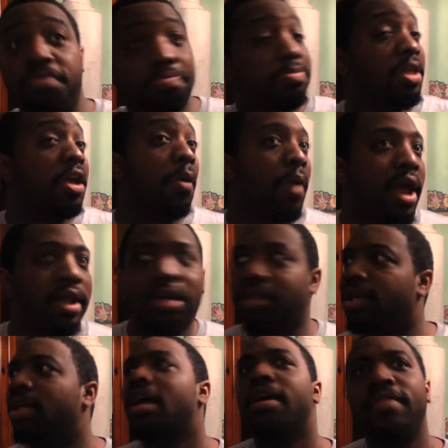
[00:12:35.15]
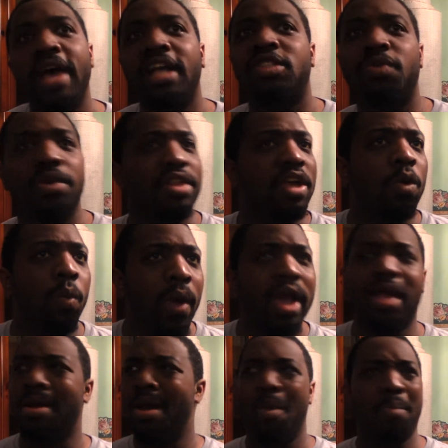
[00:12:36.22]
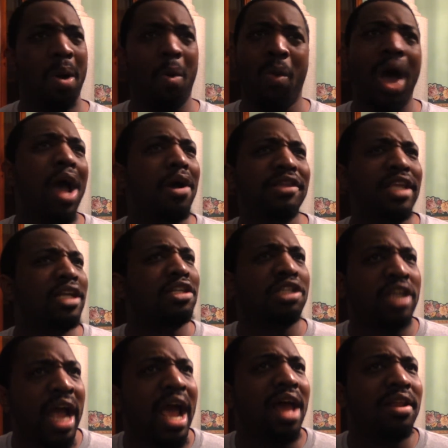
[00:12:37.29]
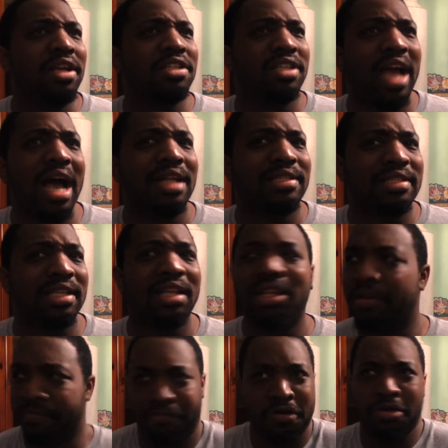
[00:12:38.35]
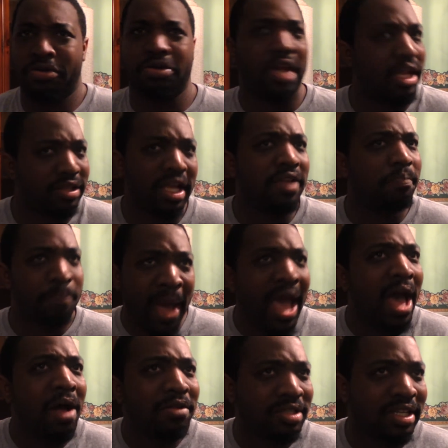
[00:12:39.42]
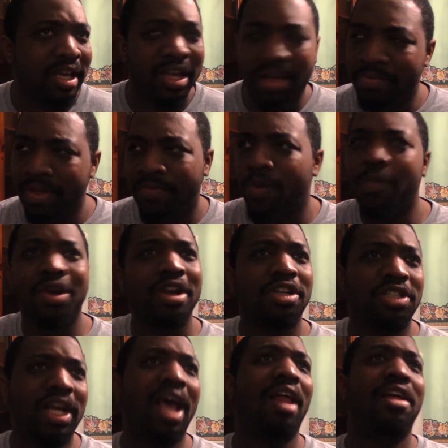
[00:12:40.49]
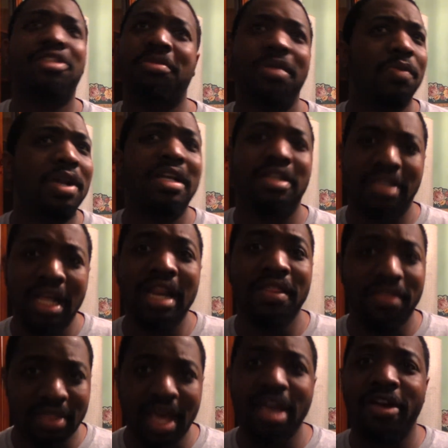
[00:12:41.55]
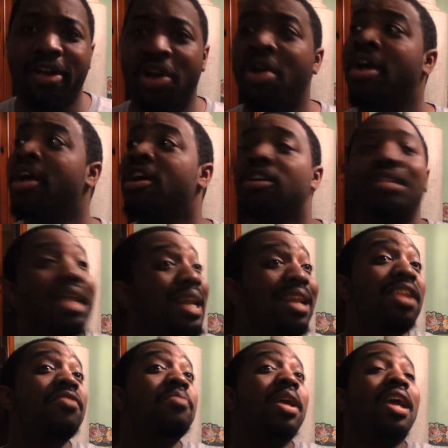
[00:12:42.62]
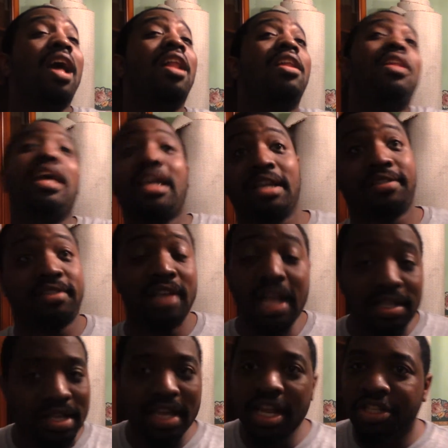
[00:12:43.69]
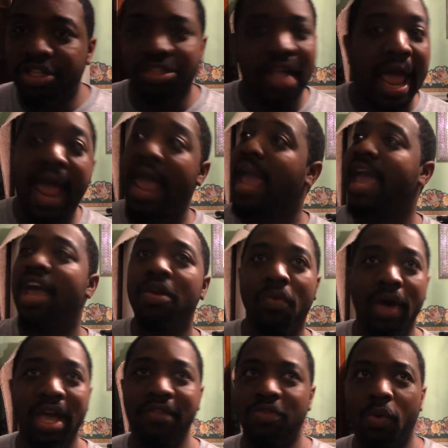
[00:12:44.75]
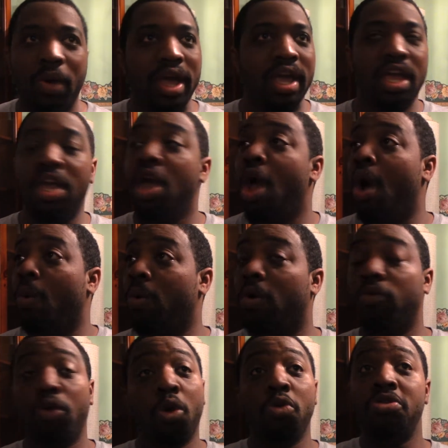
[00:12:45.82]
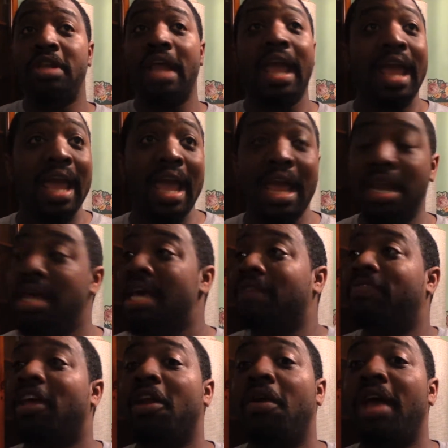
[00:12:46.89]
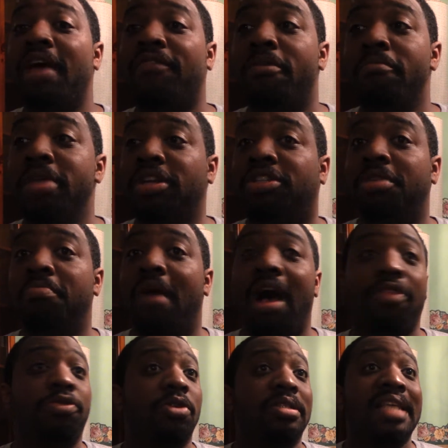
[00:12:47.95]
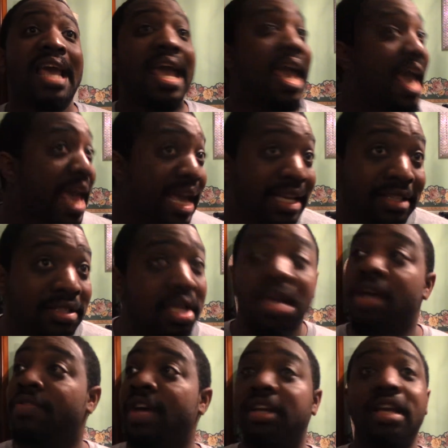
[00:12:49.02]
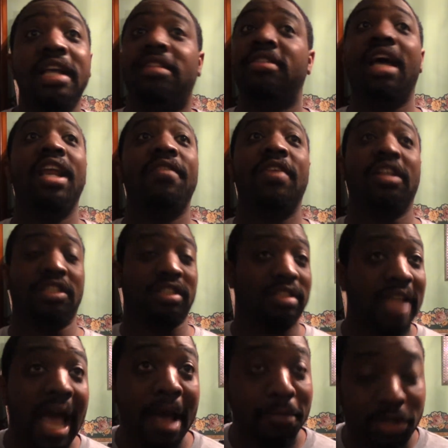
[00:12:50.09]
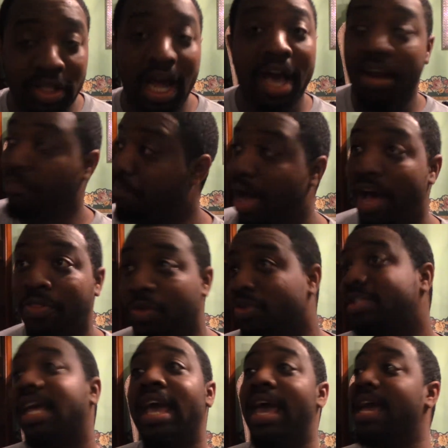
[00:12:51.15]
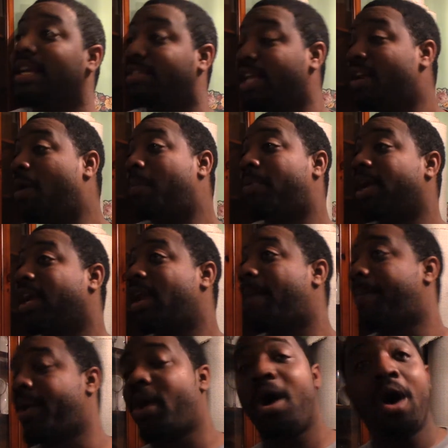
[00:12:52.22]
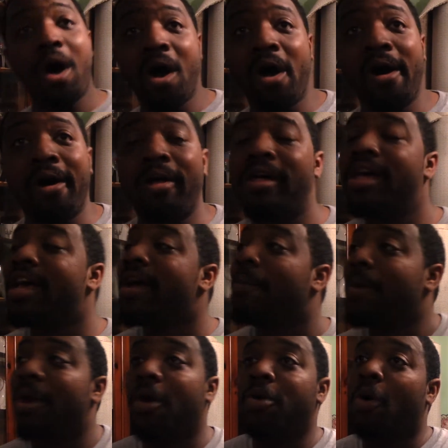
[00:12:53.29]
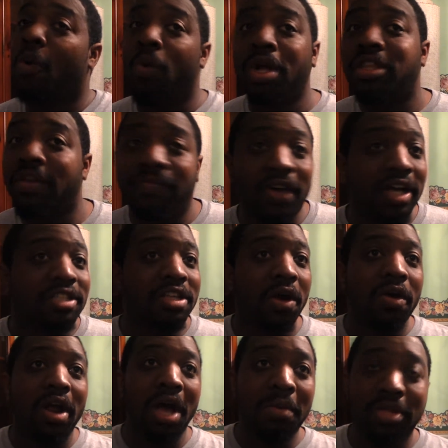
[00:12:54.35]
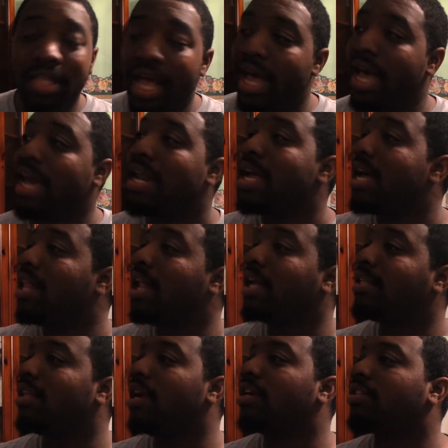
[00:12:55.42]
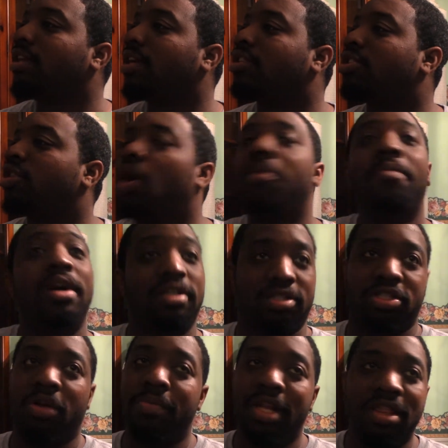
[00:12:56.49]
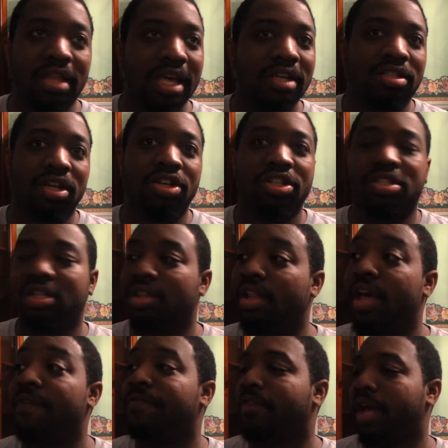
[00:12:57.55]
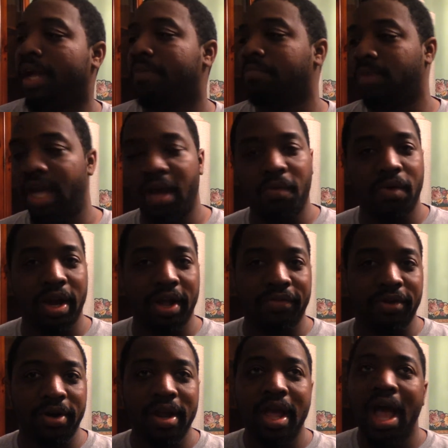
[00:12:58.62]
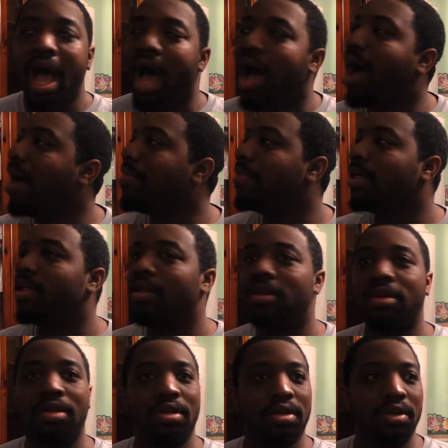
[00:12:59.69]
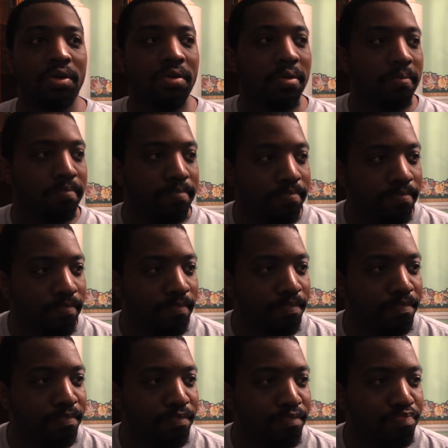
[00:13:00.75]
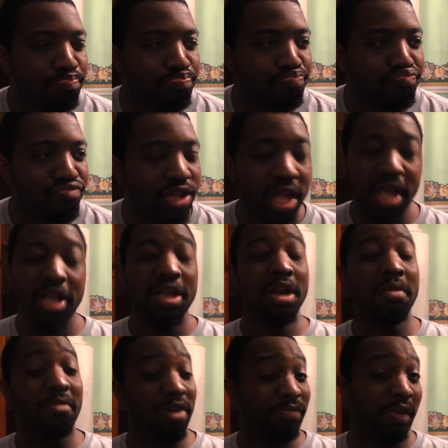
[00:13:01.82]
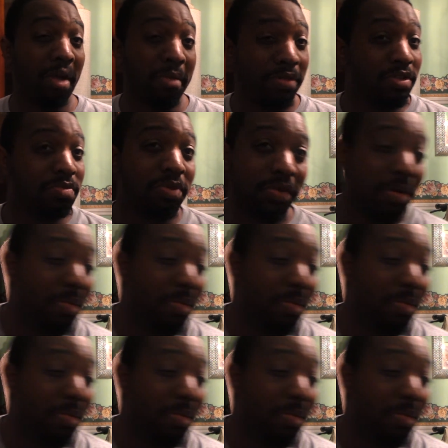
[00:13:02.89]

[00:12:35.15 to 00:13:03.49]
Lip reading: theoretically, that's where they went. But why would they challenge Godzilla for, like, they bowed to him. If they were gonna challenge him, they would've did it there. So that didn't even make a lick of sense, and it's just hand-waved away. Where Rodan, they don't ever mention Mothra's eggs. It's not even a snapshot of Mothra's eggs. They don't bring it up at all. We don't know what the fuck's going on with that. Like, there's, like, so many things that are just left, like, eh, whatever. Dude. You know, more think about this movie,